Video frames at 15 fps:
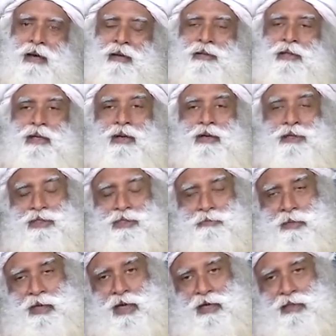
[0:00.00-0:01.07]
The logic
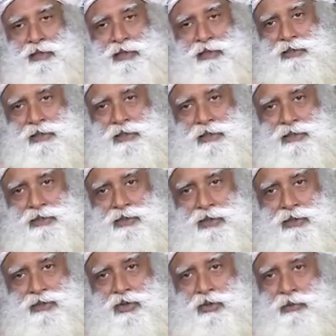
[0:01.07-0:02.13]
behind this is,
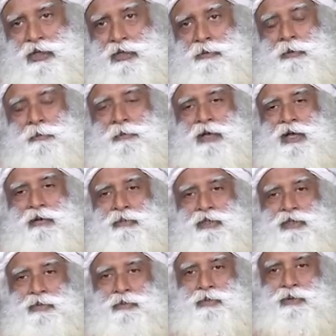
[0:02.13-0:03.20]
so many people are
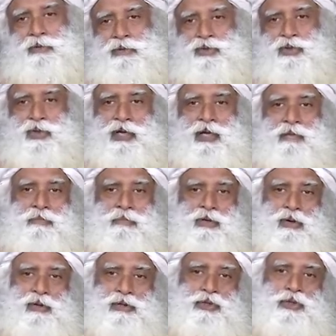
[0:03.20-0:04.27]
miserable, so let me
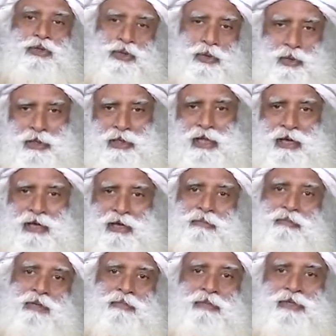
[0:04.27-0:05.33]
also join that and
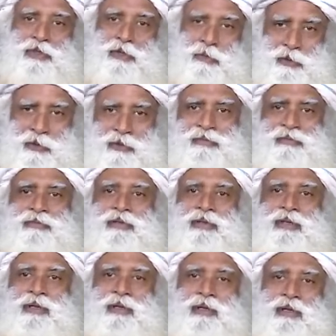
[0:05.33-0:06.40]
be miserable.
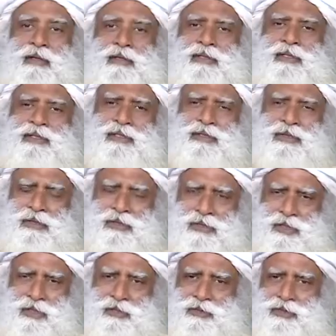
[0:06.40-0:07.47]
This is not a
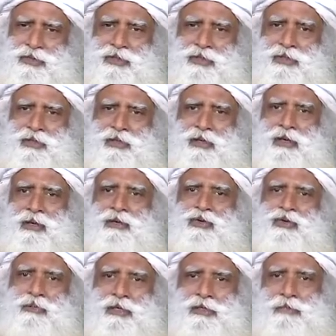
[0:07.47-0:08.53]
solution.
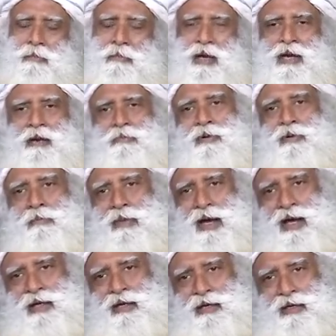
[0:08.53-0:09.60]
You must make up your
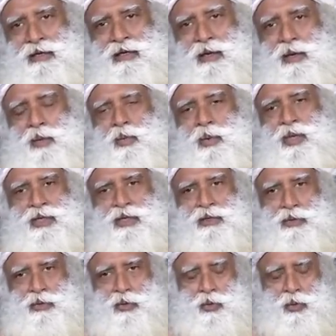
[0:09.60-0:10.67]
mind whether
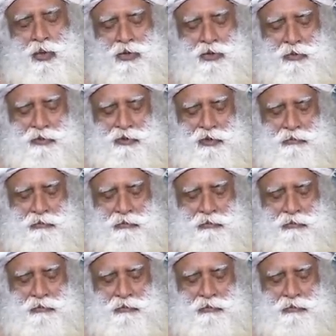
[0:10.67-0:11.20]
you want to be a